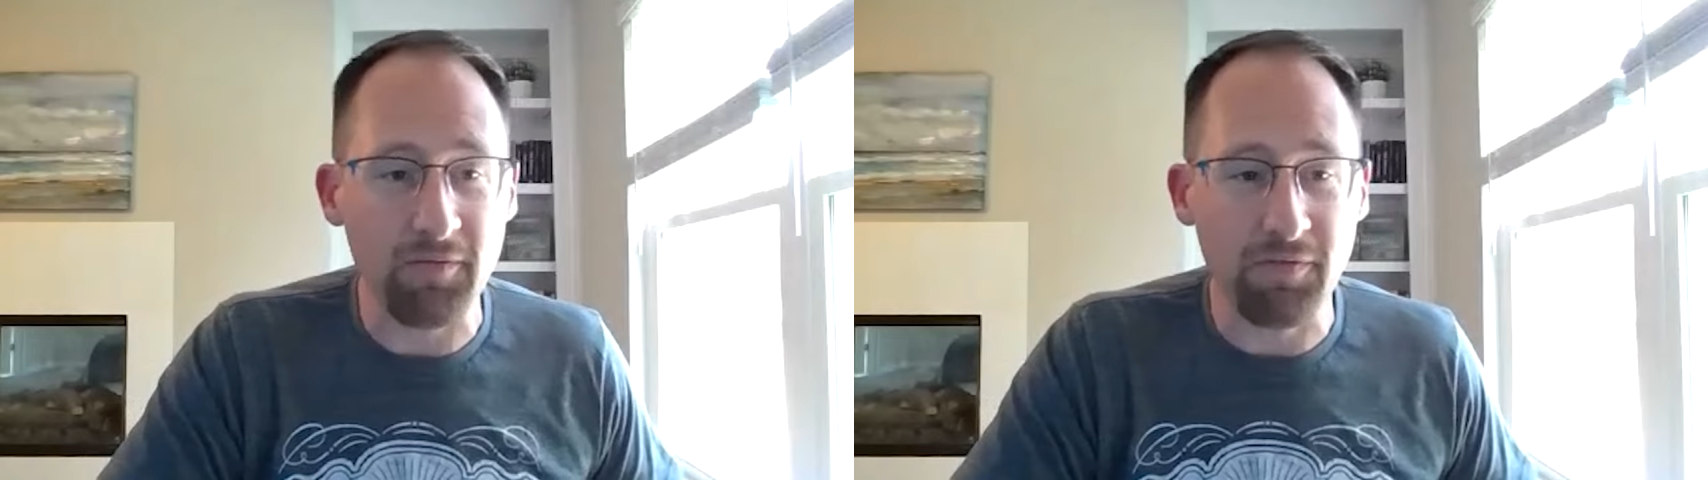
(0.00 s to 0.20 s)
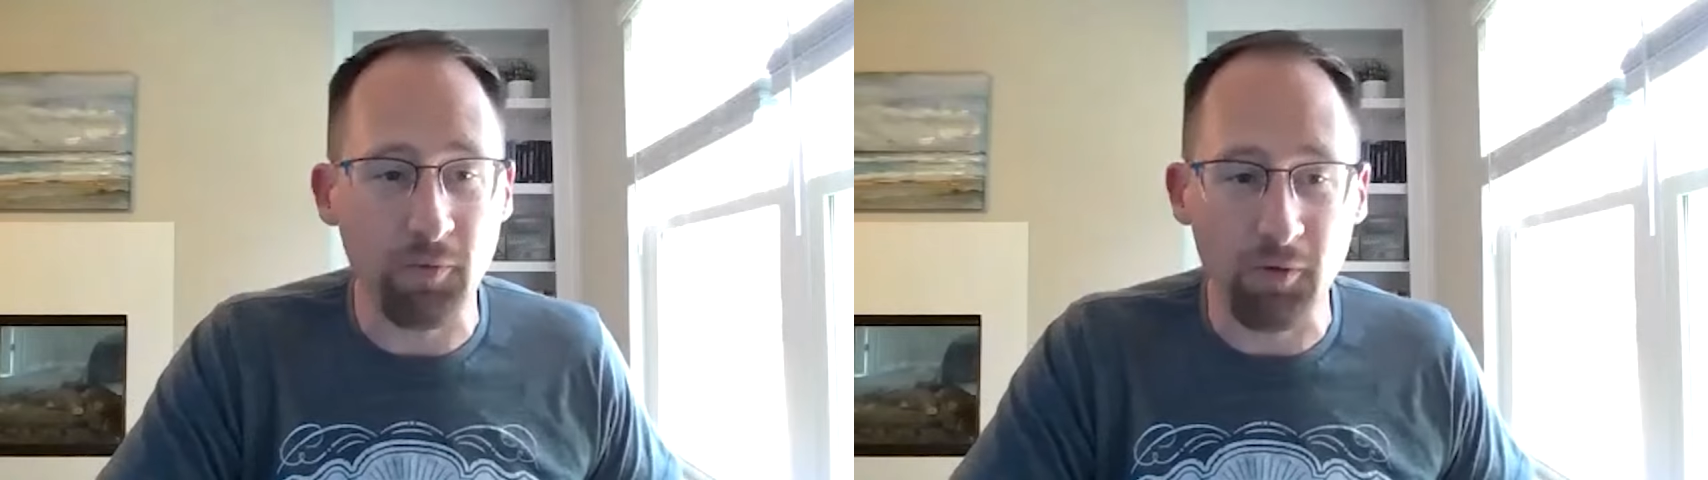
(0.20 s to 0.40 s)

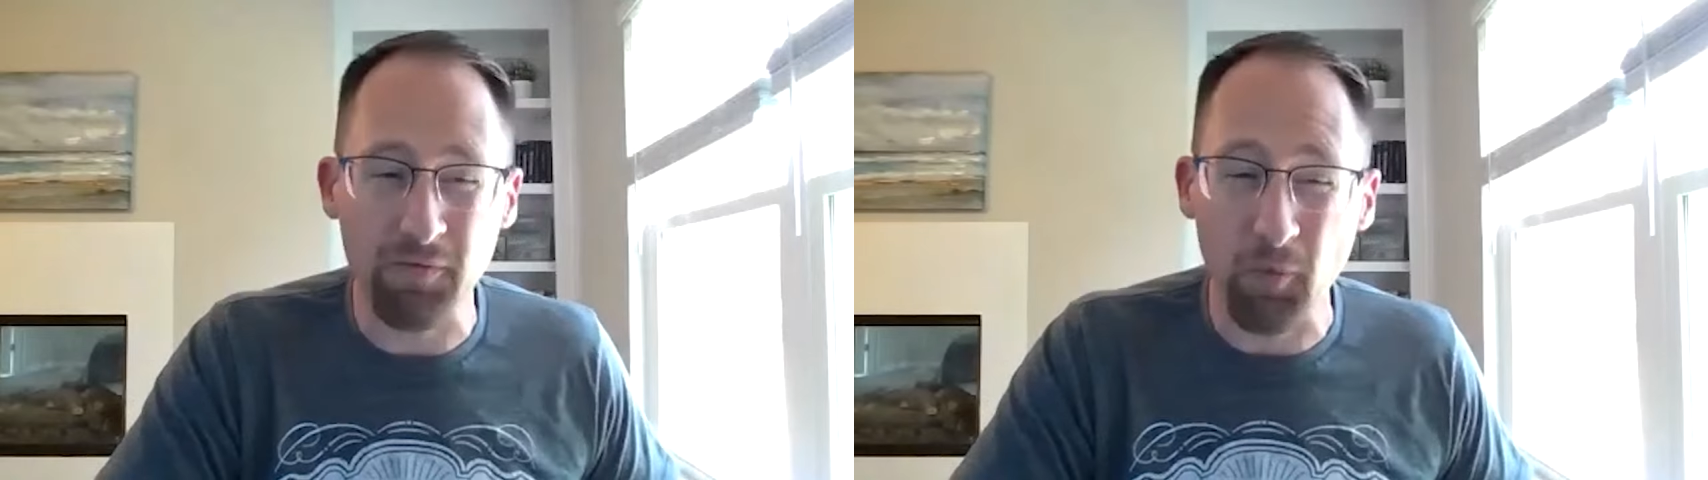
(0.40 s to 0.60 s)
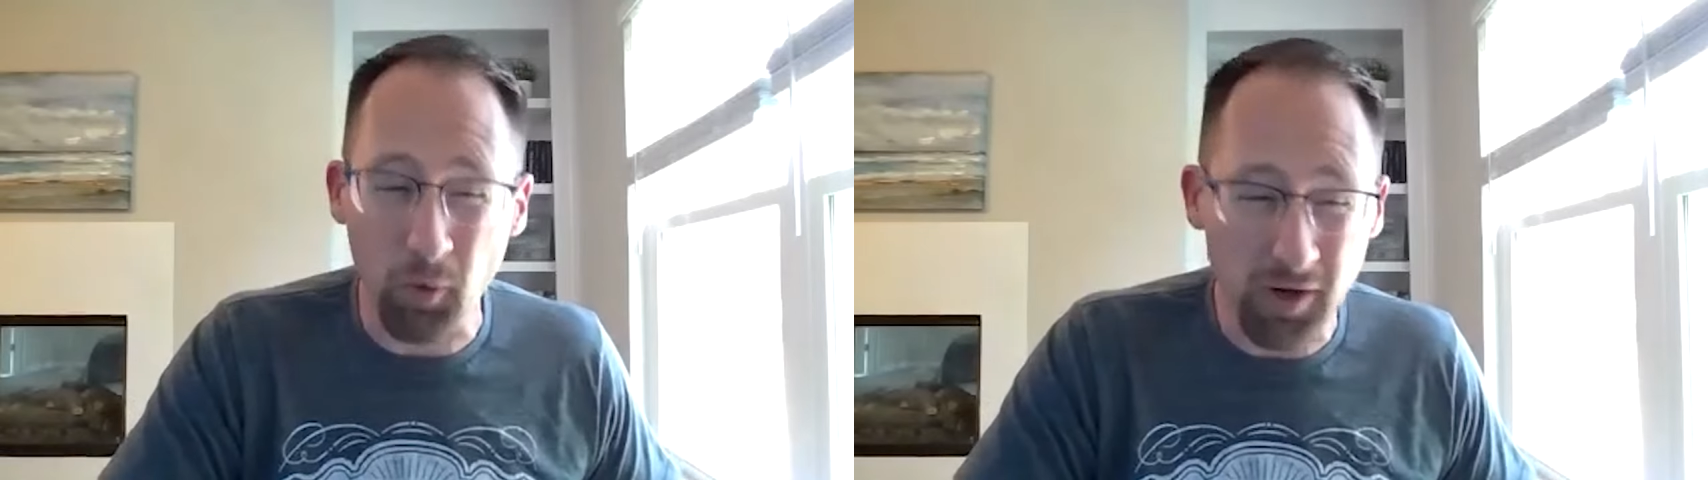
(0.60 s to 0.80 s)
around
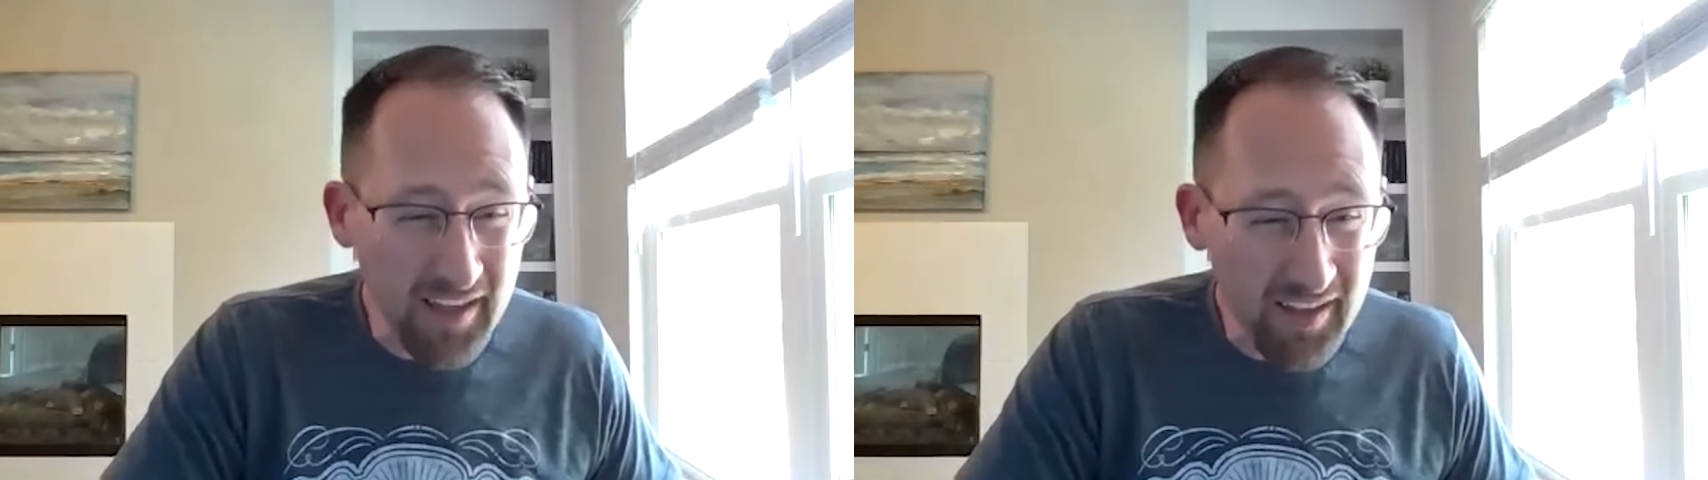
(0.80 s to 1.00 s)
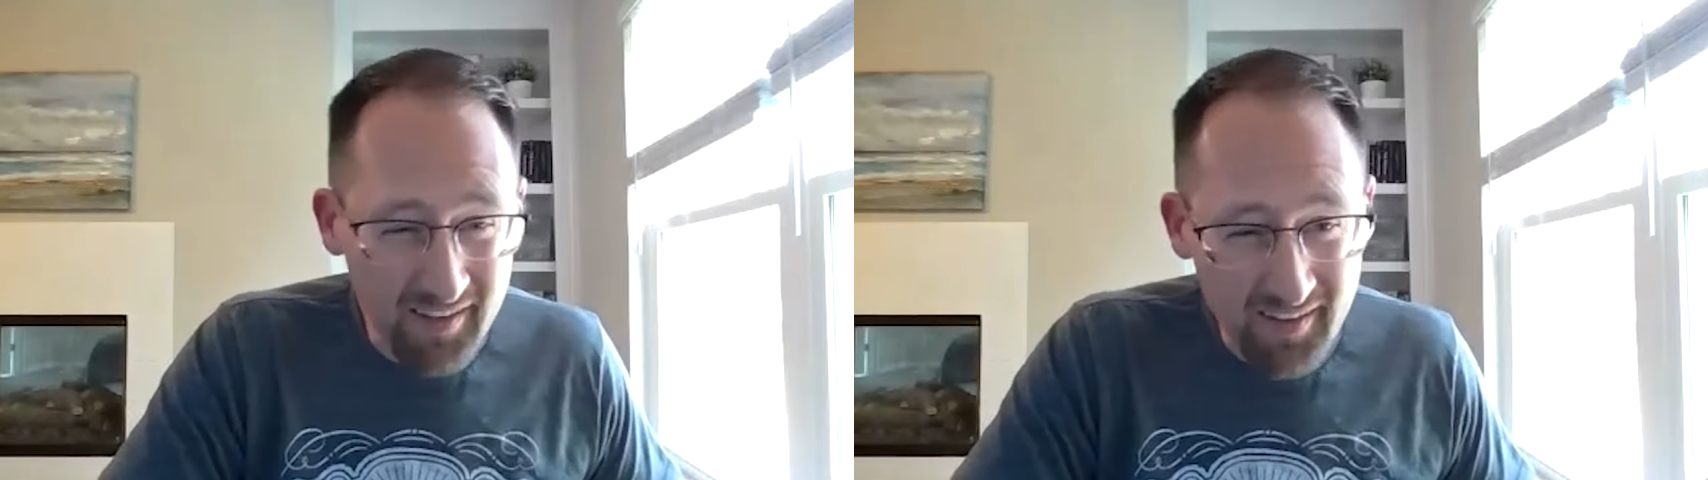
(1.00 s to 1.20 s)

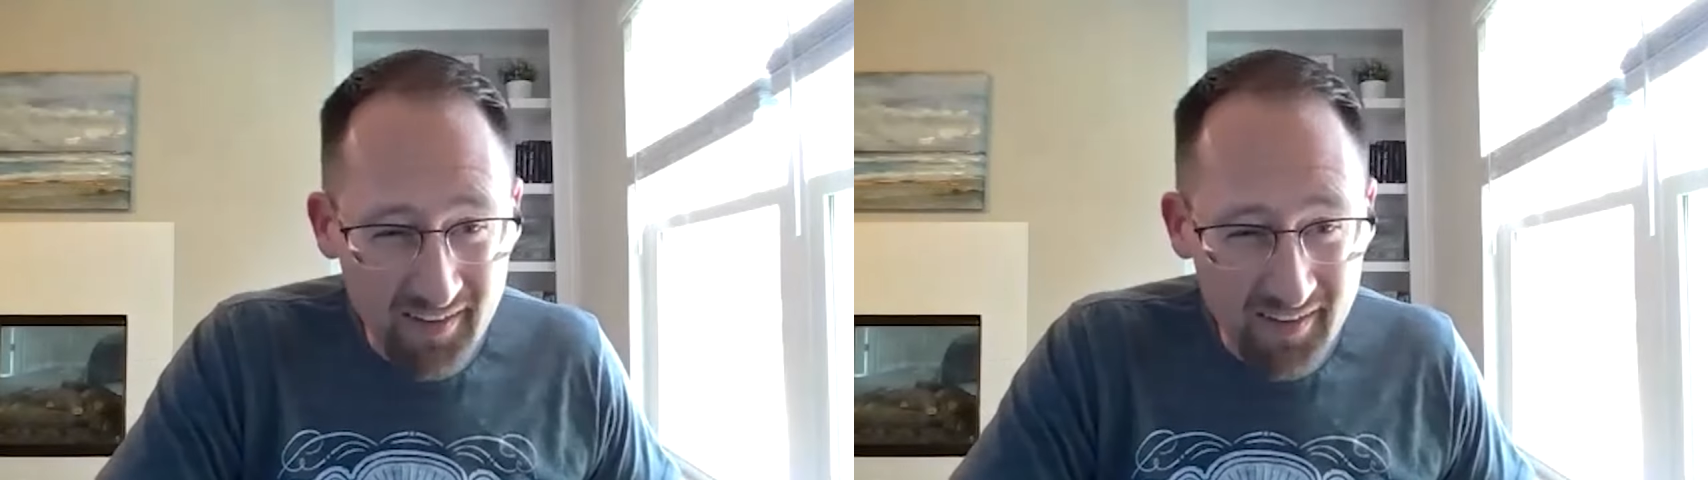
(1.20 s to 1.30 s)
440,